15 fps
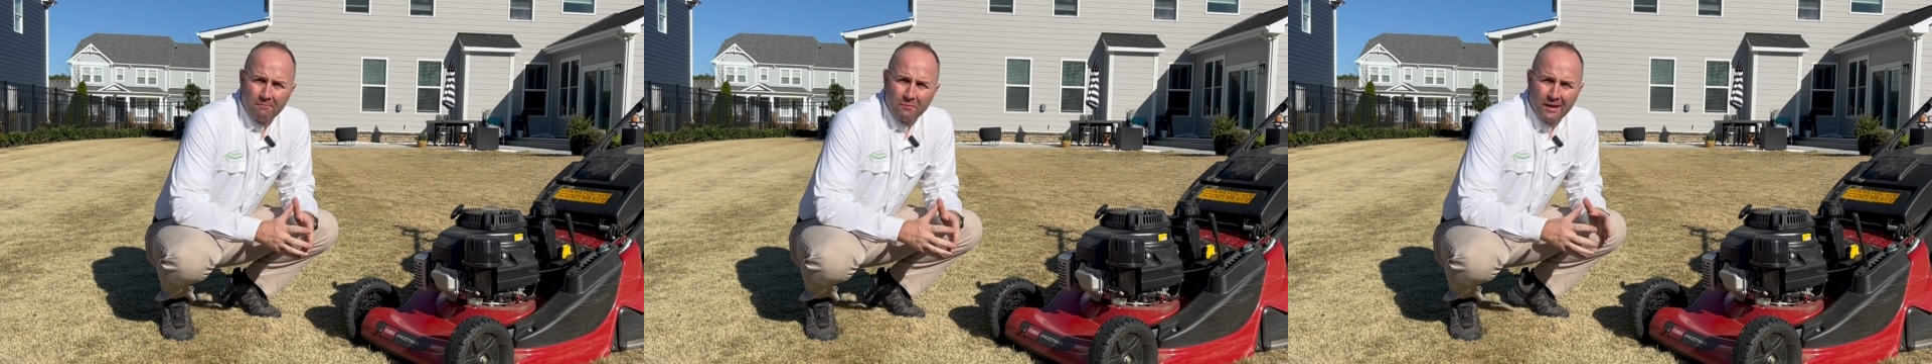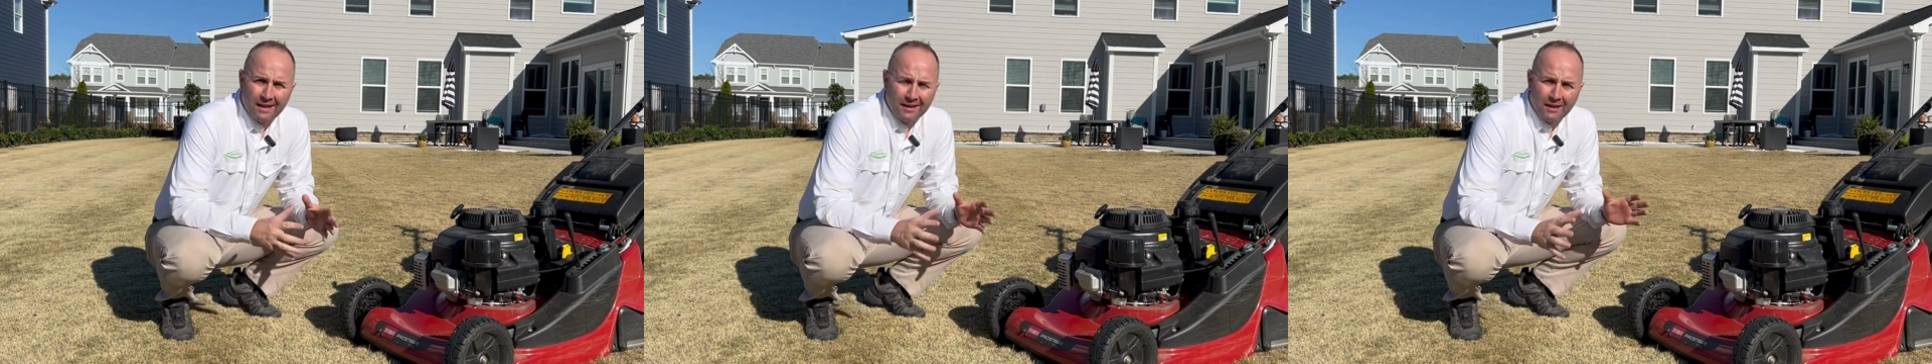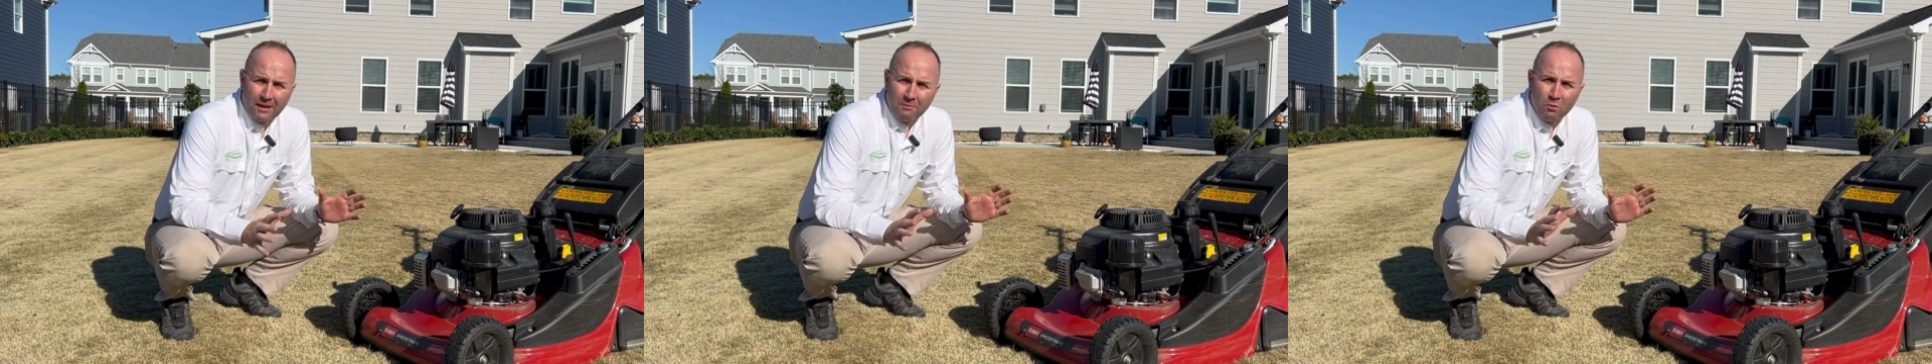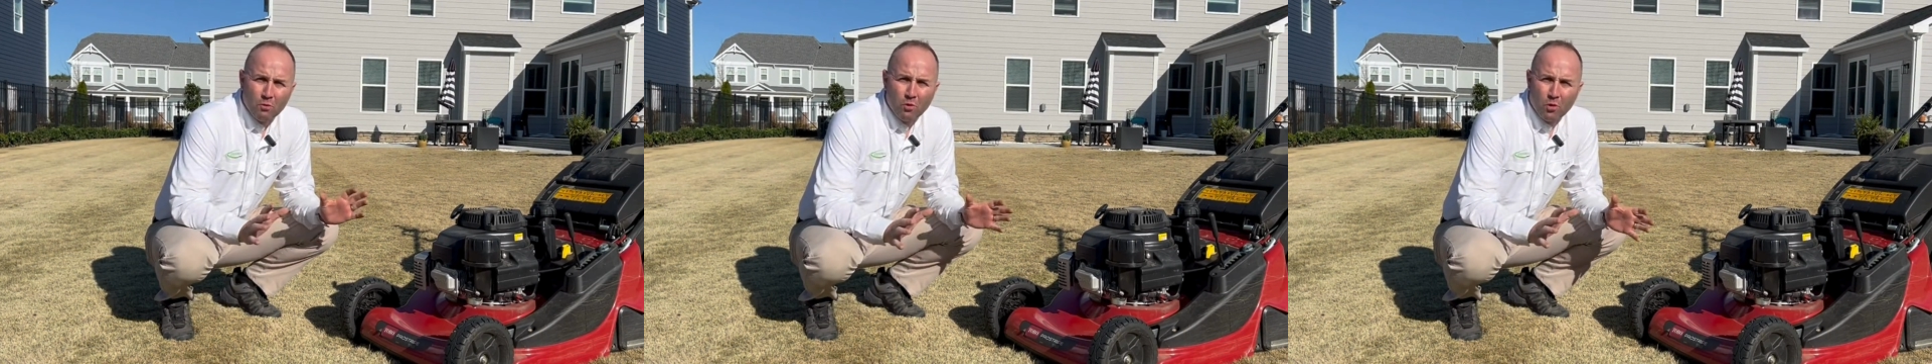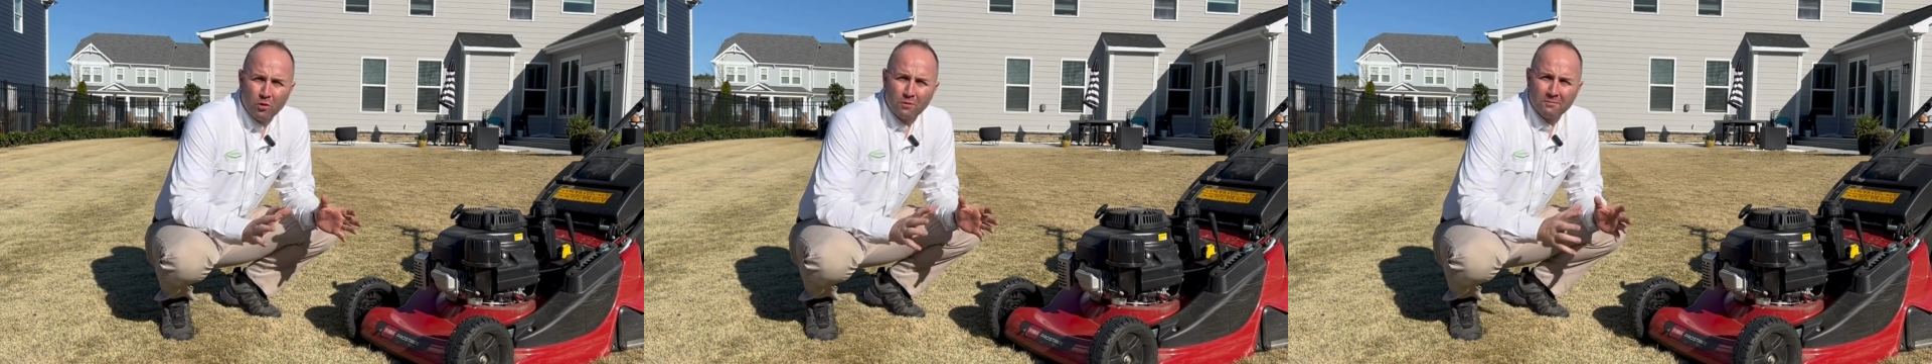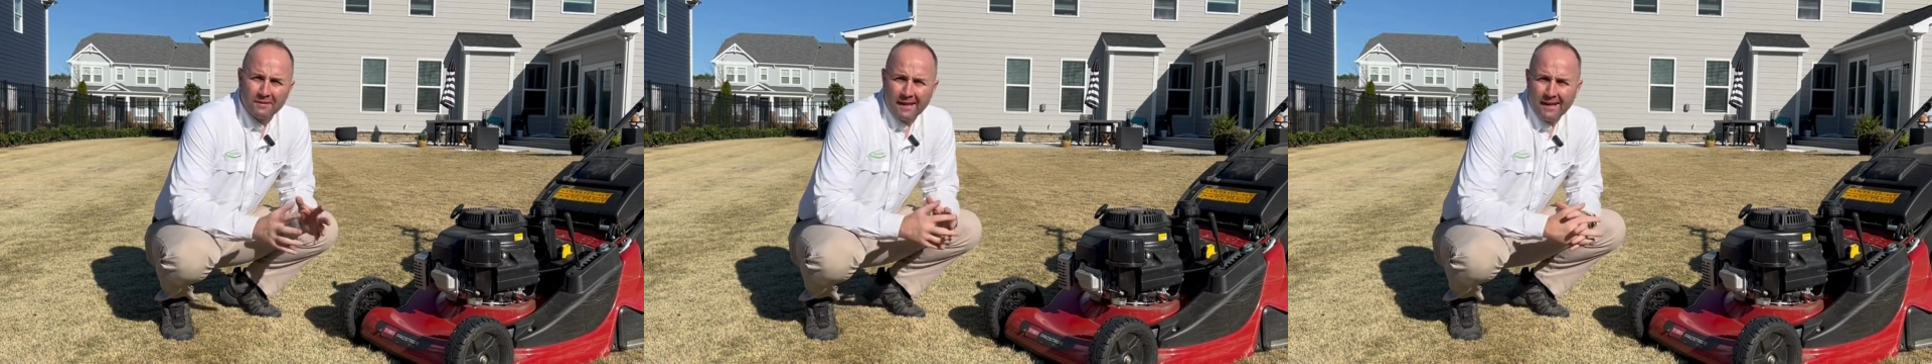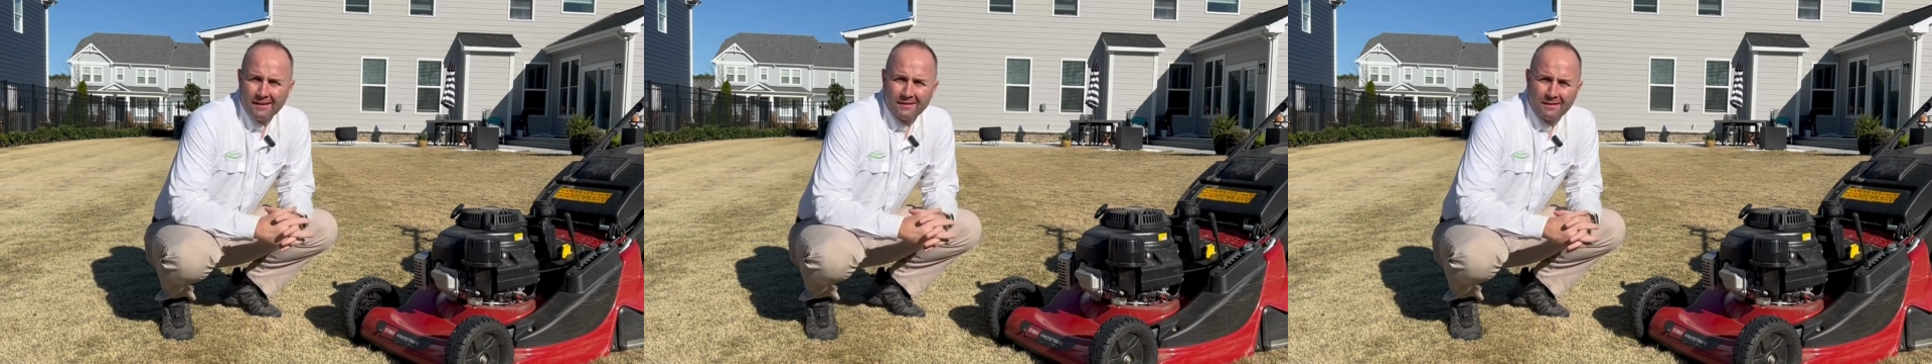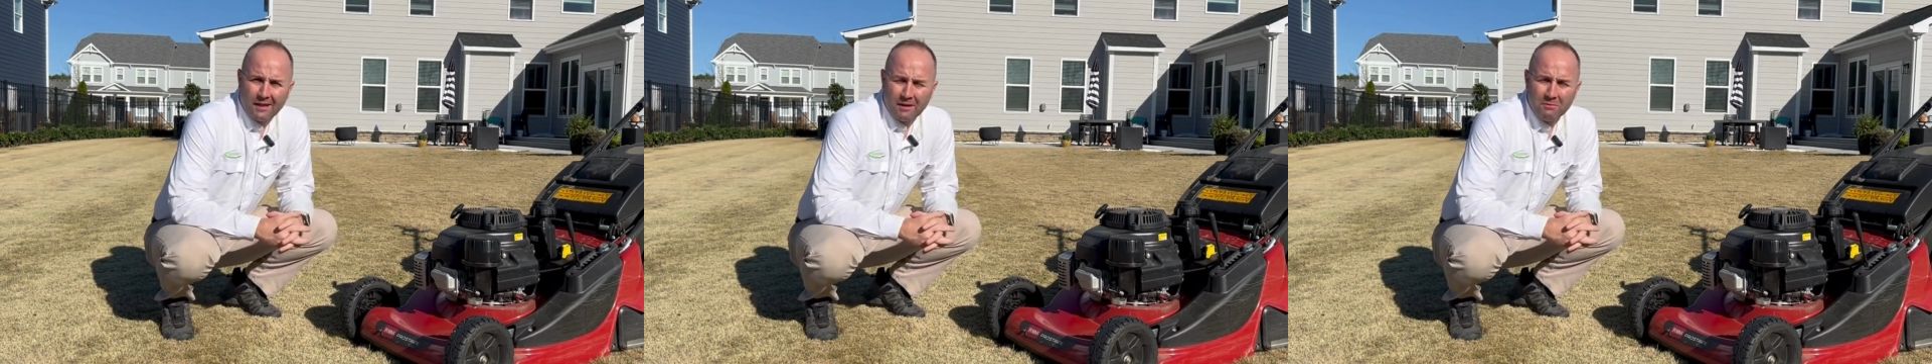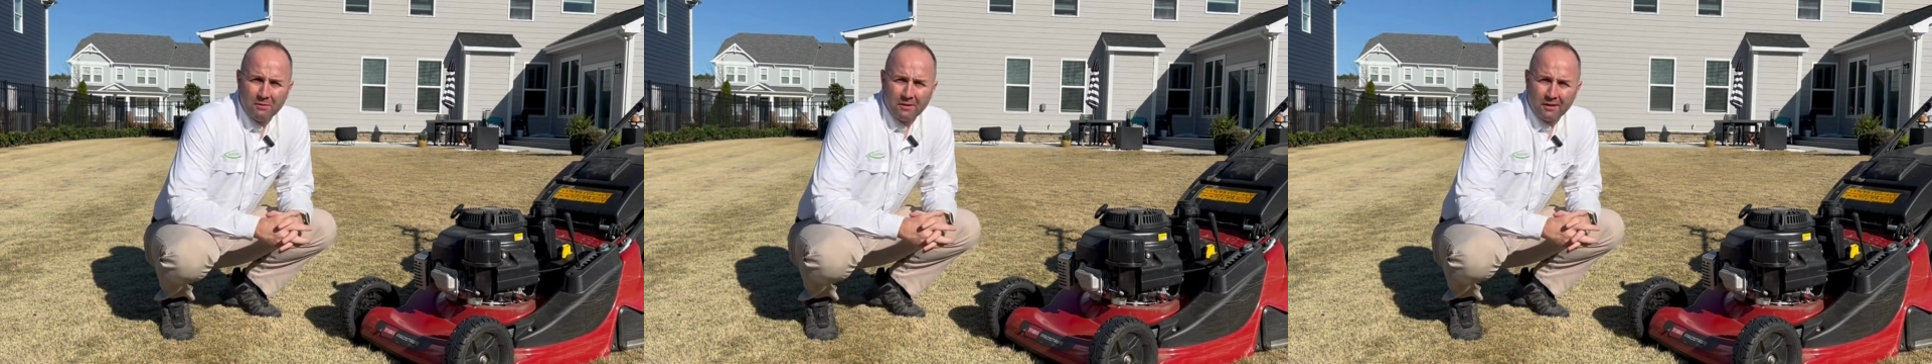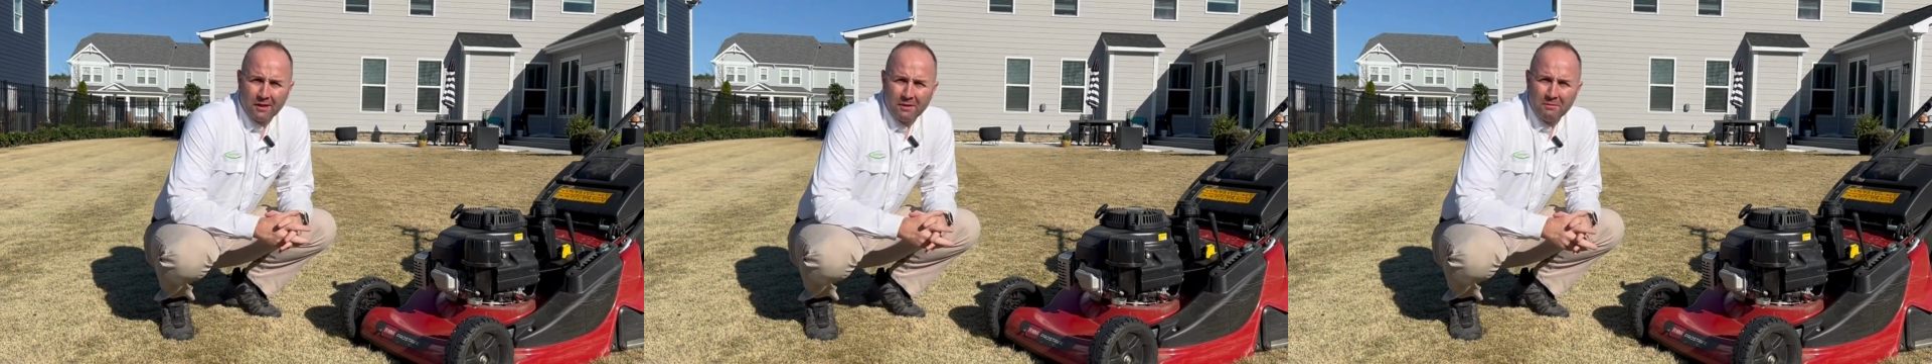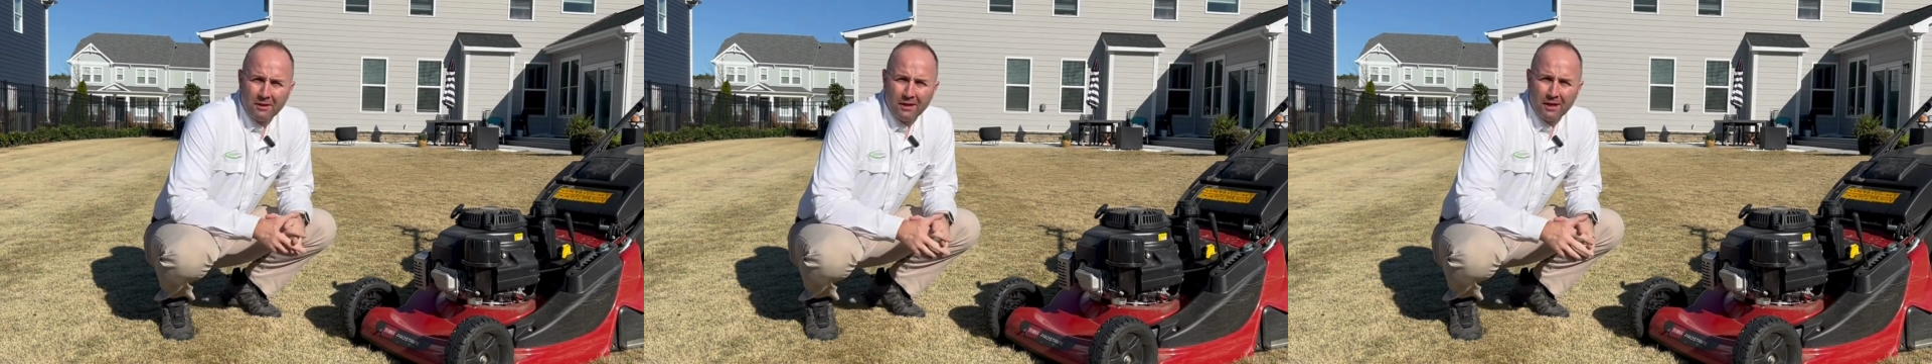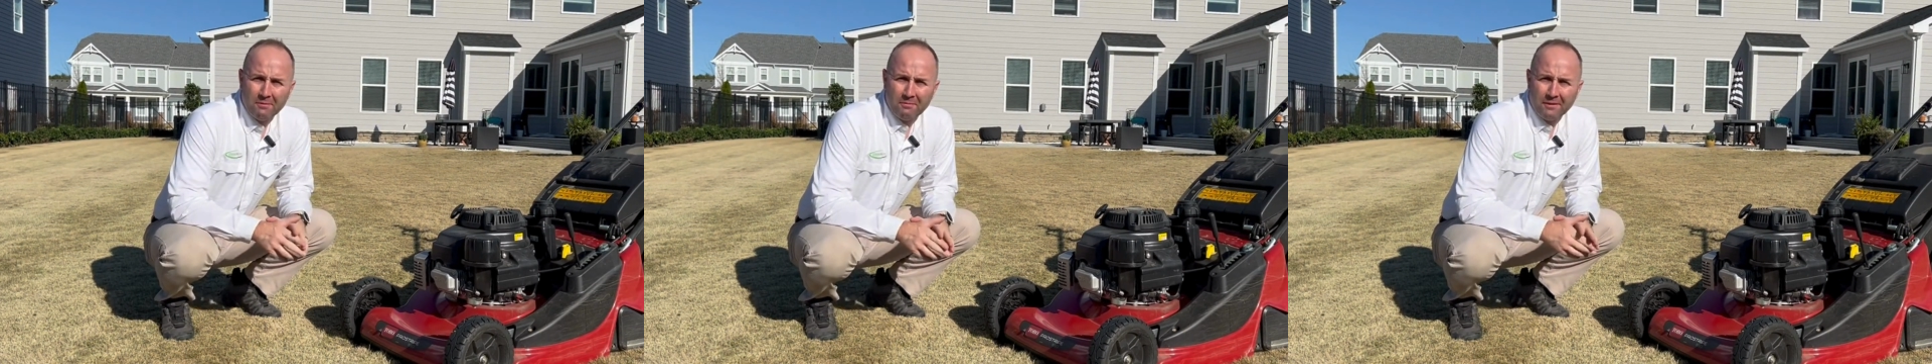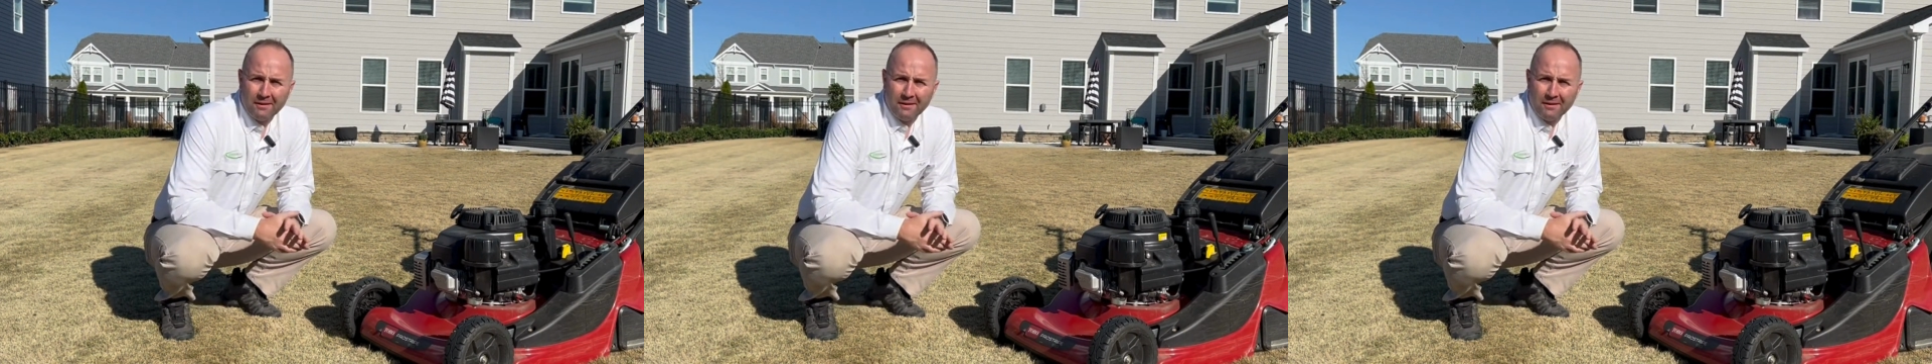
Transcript: Got a couple warm days coming up,